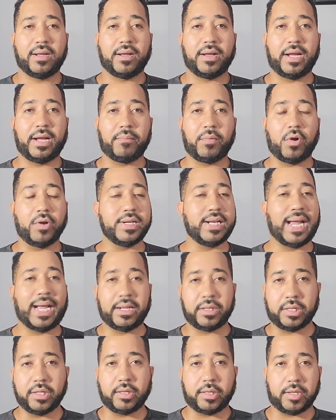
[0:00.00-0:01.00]
um, are
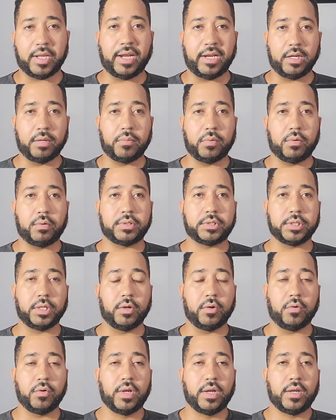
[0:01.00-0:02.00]
not sustainable.
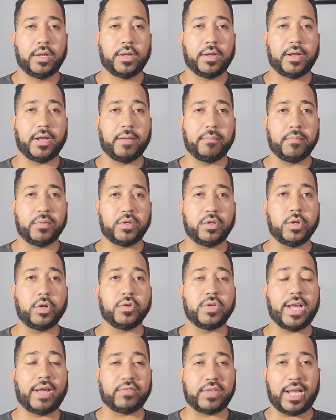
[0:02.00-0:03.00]
So, um, you know,
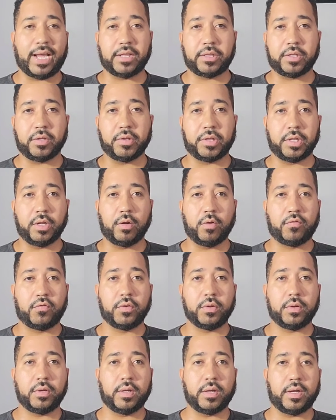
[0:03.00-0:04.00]
you have to ask
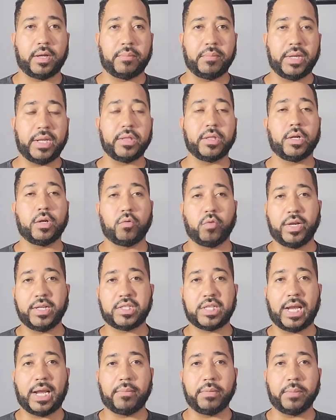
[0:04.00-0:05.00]
yourself, um, is it a
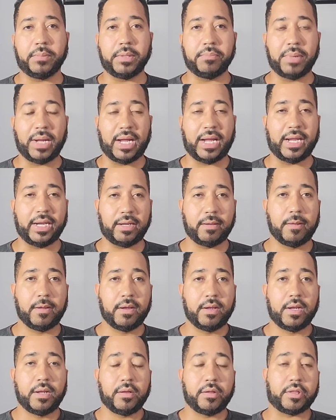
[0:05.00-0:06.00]
great time to be buying?
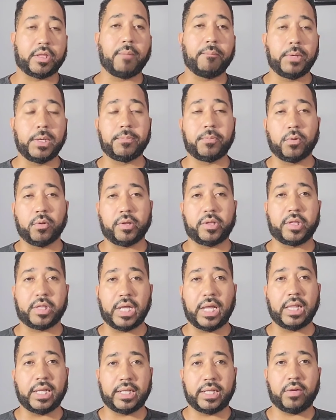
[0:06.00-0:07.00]
Some people are
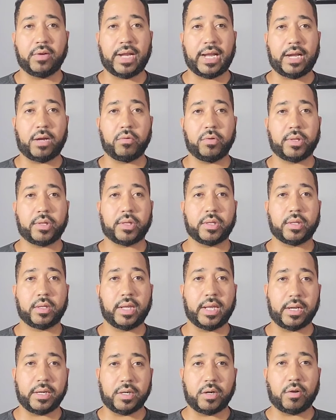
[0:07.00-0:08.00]
selling their house
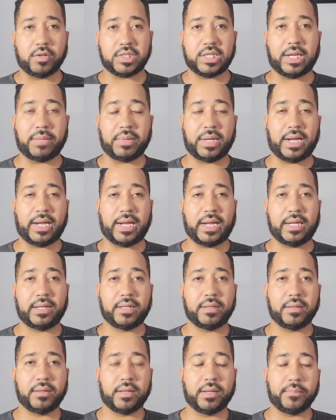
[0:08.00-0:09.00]
at an all time high
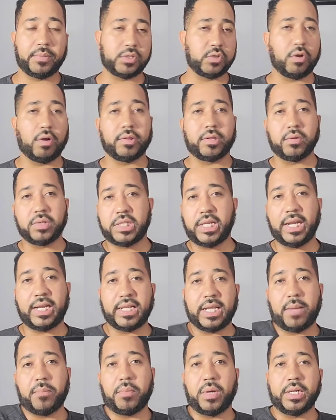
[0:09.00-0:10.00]
but you're also
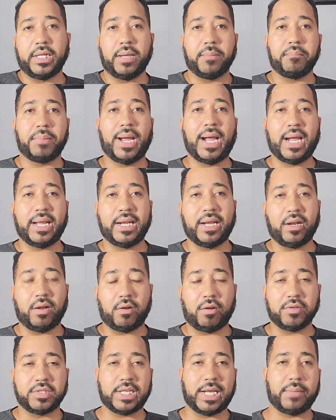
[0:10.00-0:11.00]
taking that money and buying at an
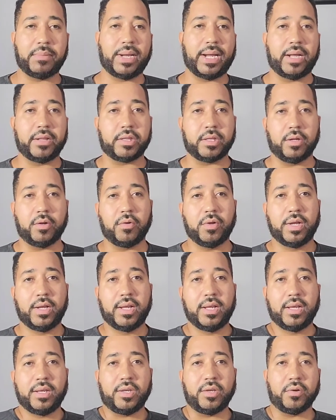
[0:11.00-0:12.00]
all-time high. So,
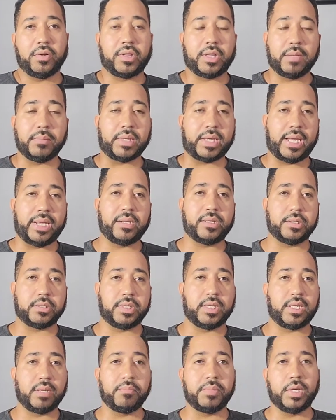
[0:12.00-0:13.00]
you know, in some
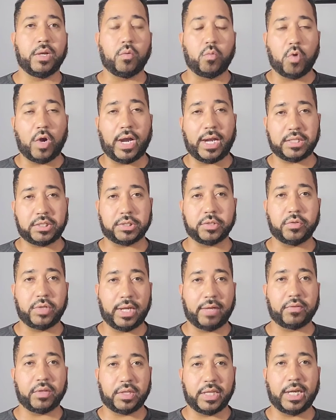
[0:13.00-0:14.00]
cases it can be a wash. So you
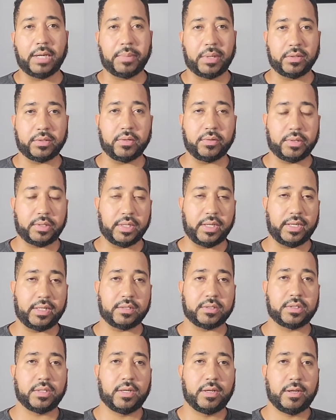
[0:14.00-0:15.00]
have to think about those
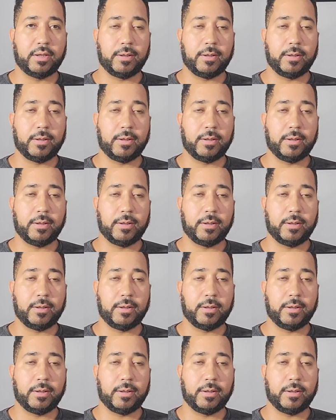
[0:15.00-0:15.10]
things.